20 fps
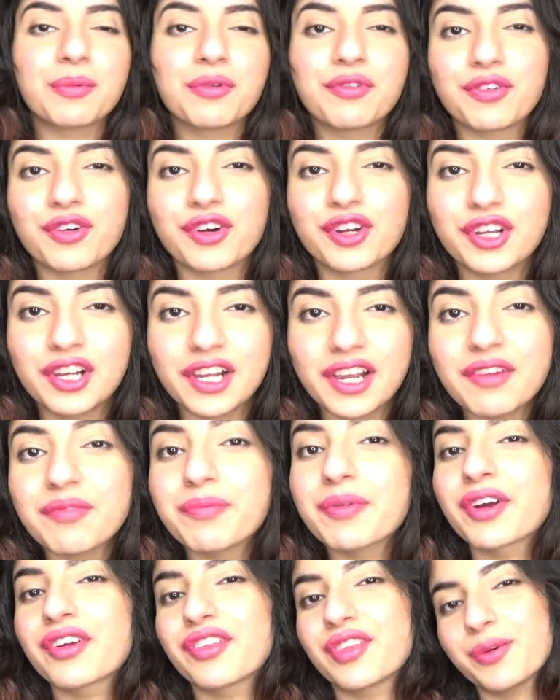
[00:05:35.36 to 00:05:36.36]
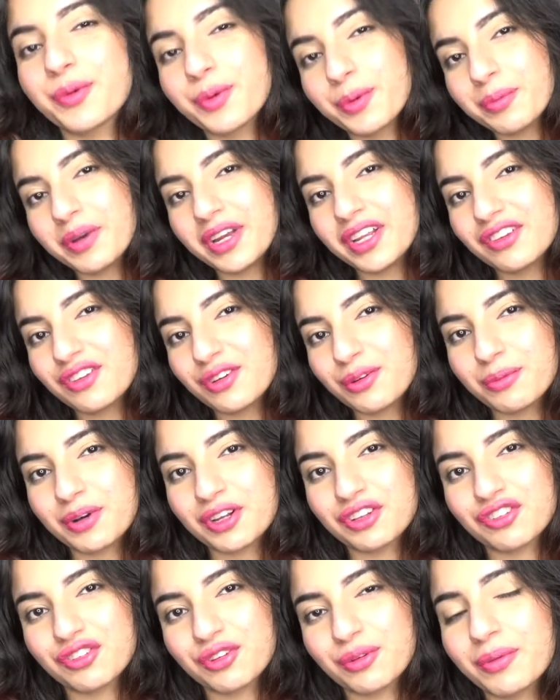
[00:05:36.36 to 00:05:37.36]
before you leave because it will mean too
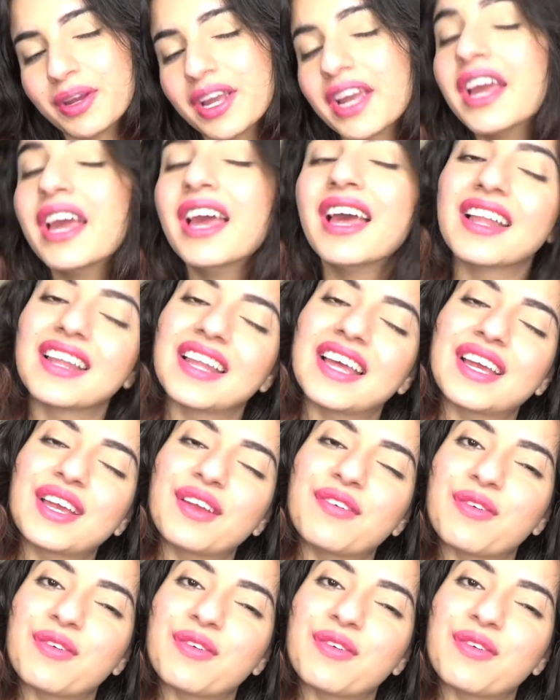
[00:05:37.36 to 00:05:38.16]
much to me. Thank you